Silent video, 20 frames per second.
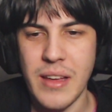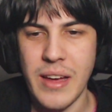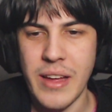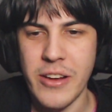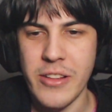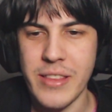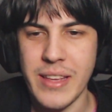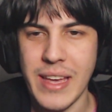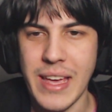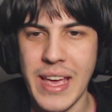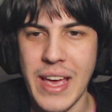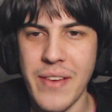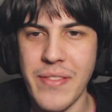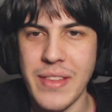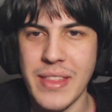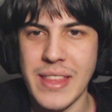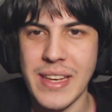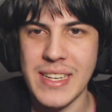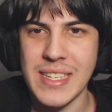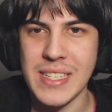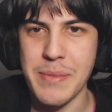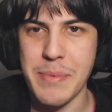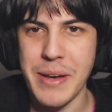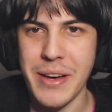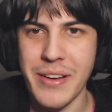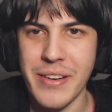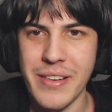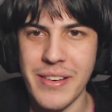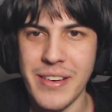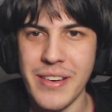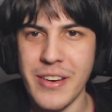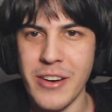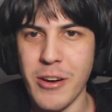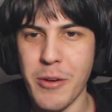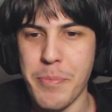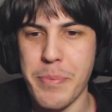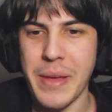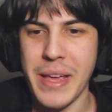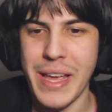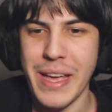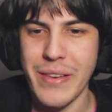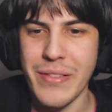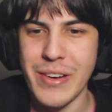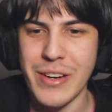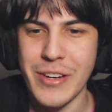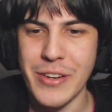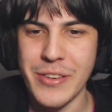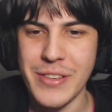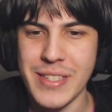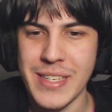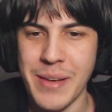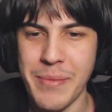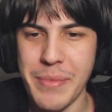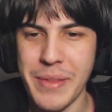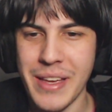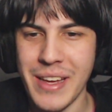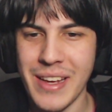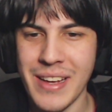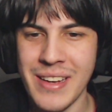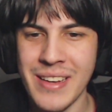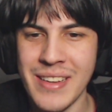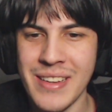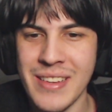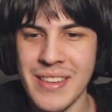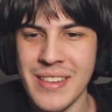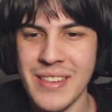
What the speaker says: don't think he ever thinks about not being able to do something.